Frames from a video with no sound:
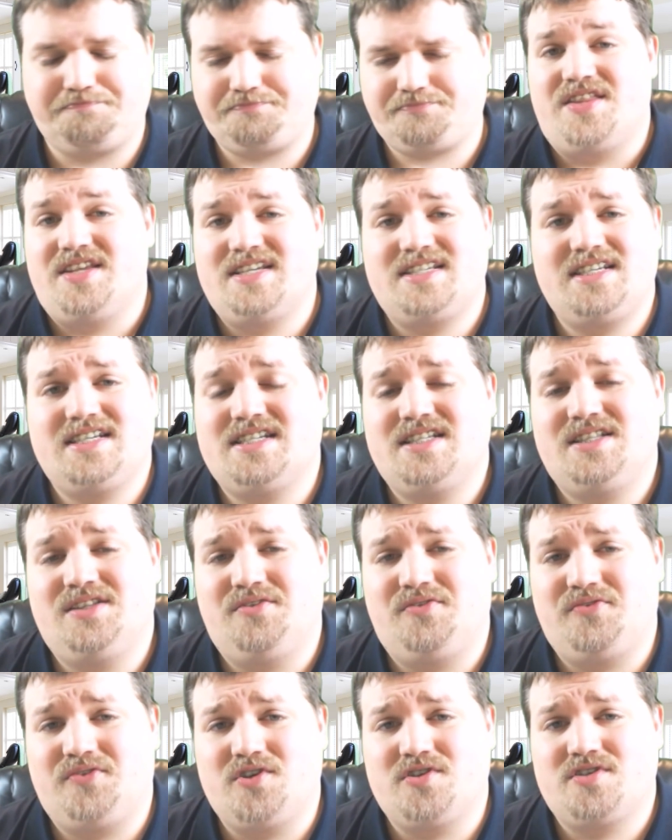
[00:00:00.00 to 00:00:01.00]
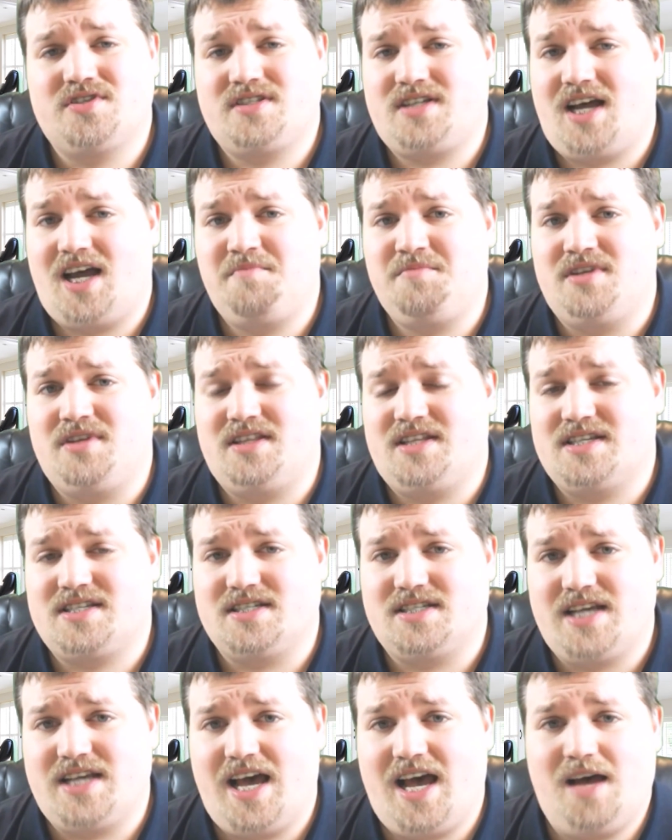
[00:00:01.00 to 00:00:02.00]
This isn't the first time that this
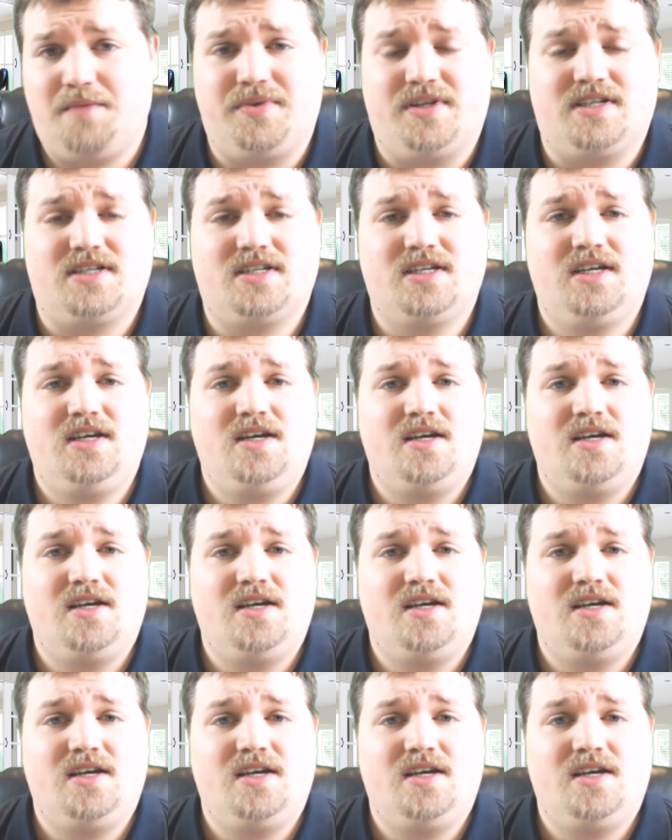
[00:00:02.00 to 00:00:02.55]
has happened.